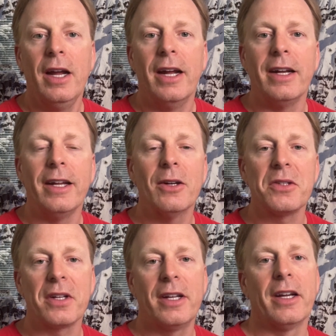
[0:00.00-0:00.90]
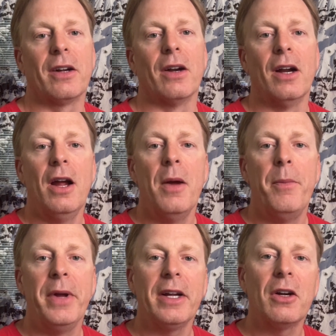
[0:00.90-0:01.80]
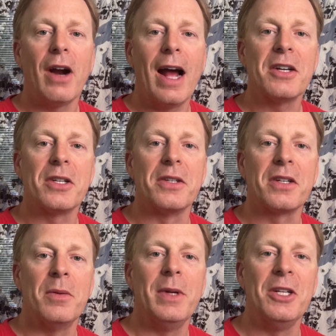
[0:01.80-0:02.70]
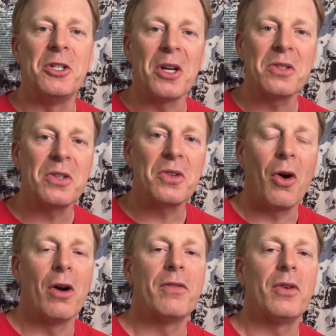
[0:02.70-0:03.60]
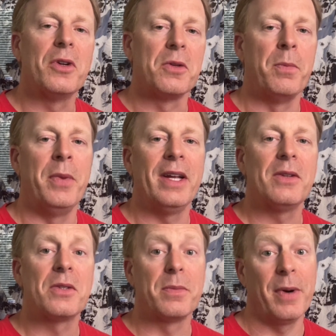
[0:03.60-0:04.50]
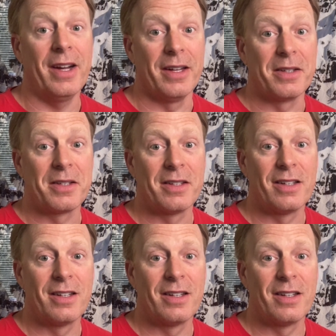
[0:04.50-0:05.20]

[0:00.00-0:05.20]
And here's the kicker big crashes can be just as harmful as big spikes.